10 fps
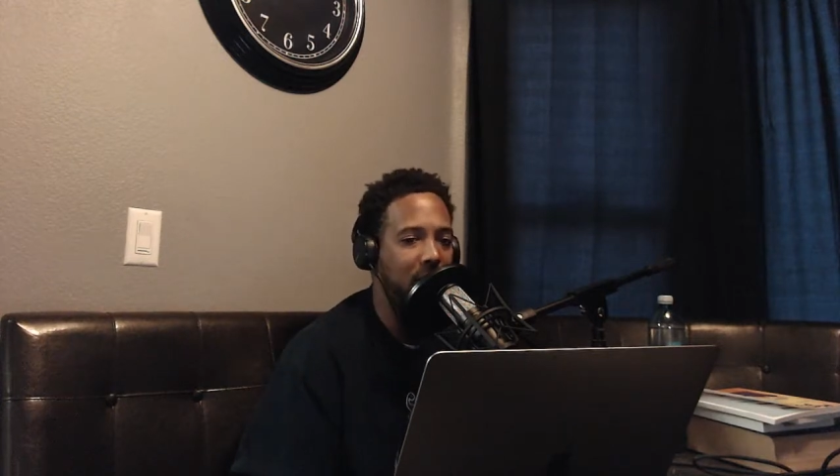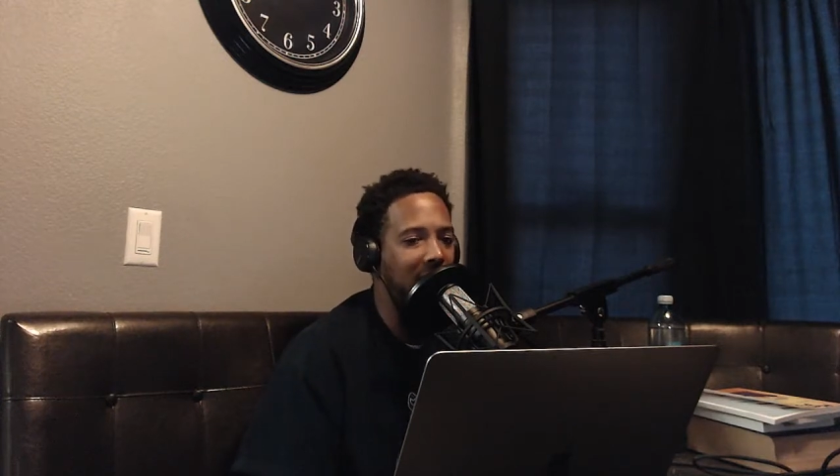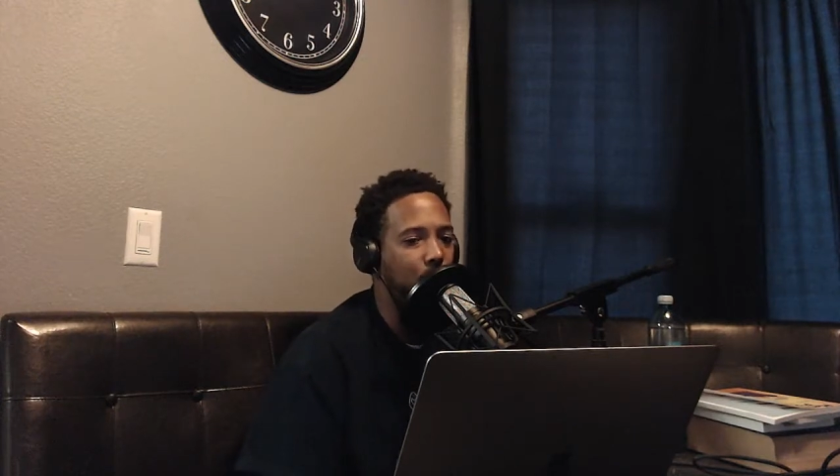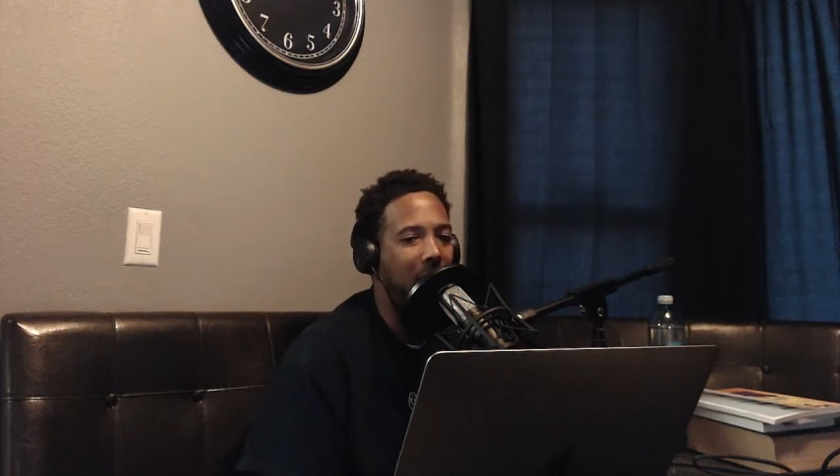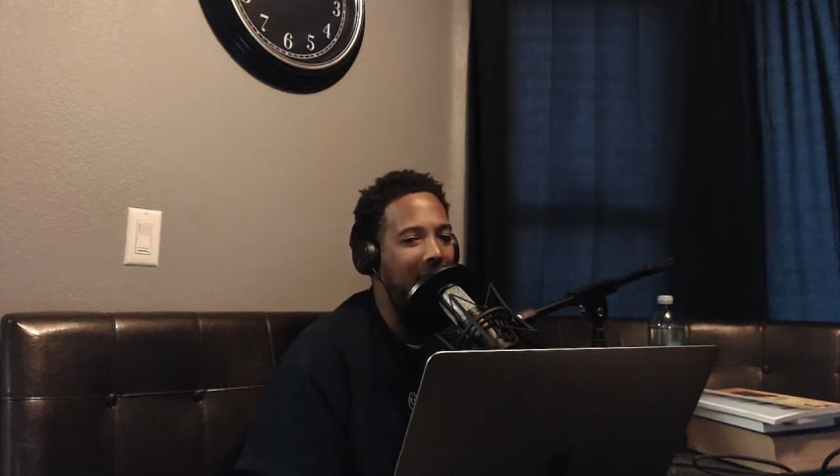
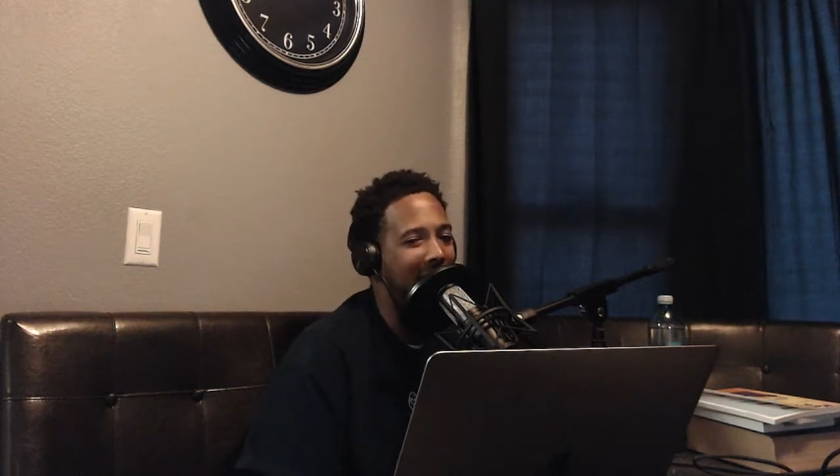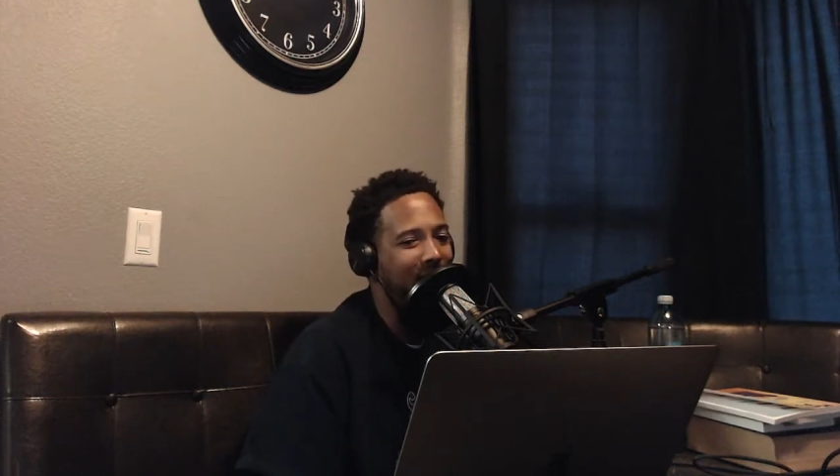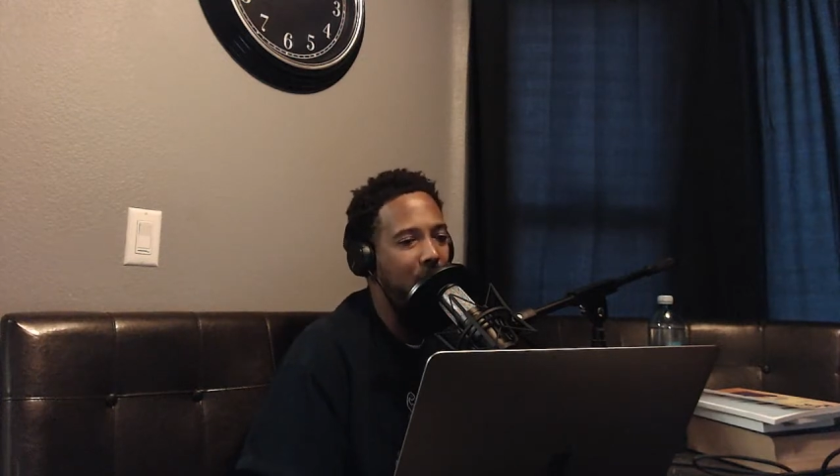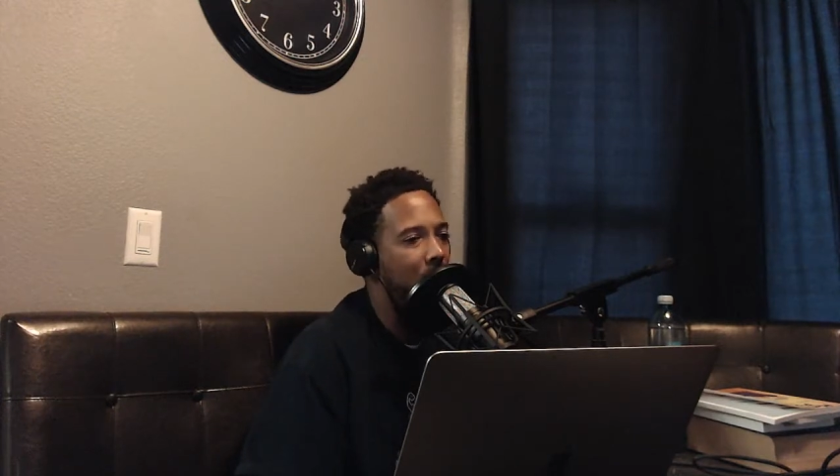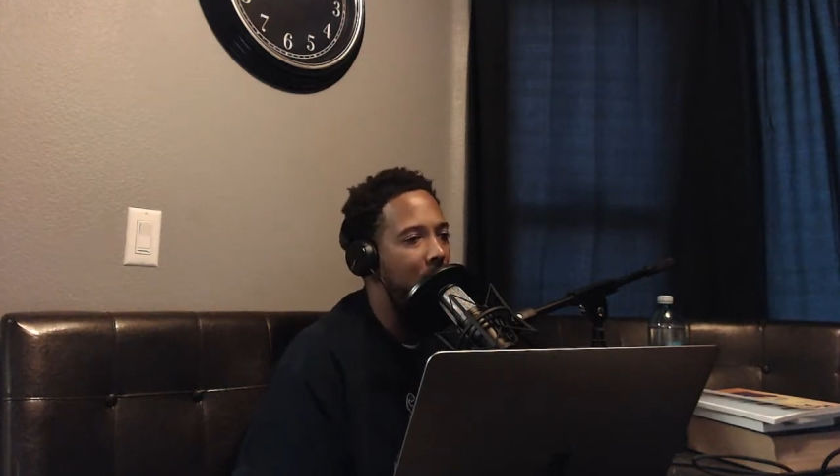That's why
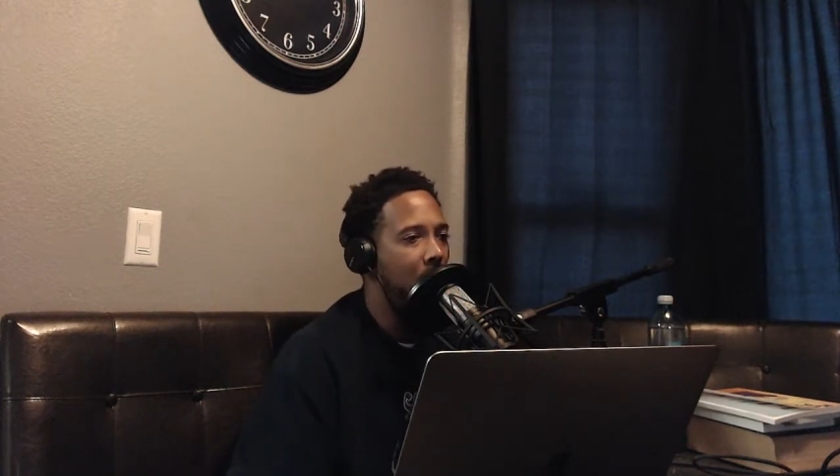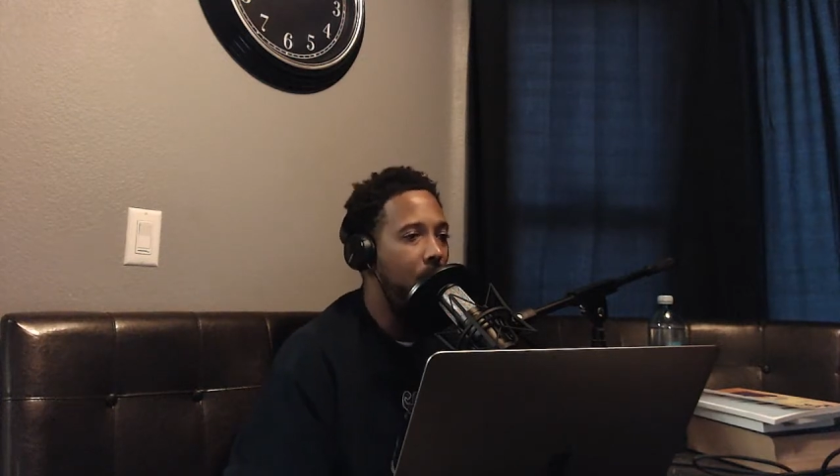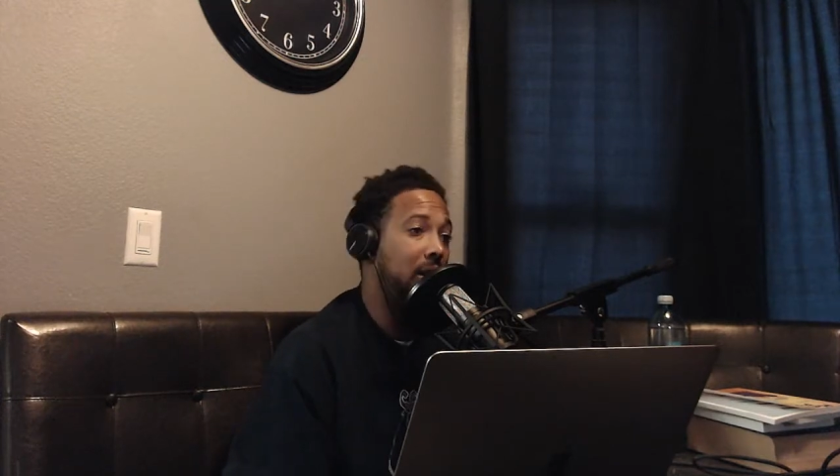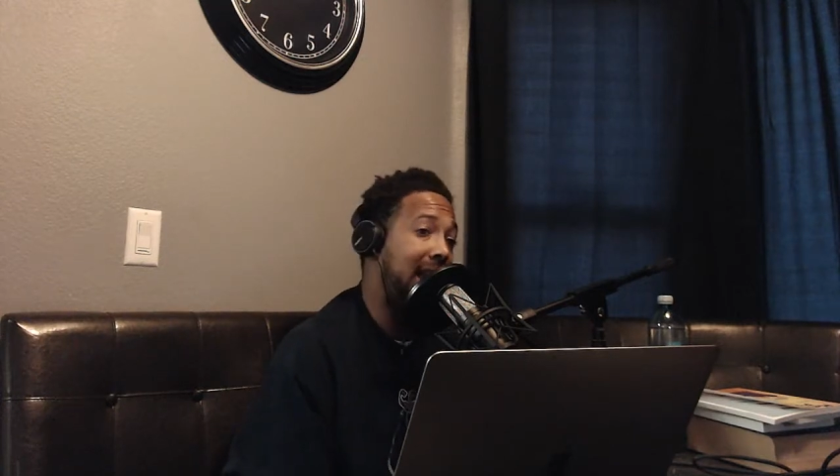well,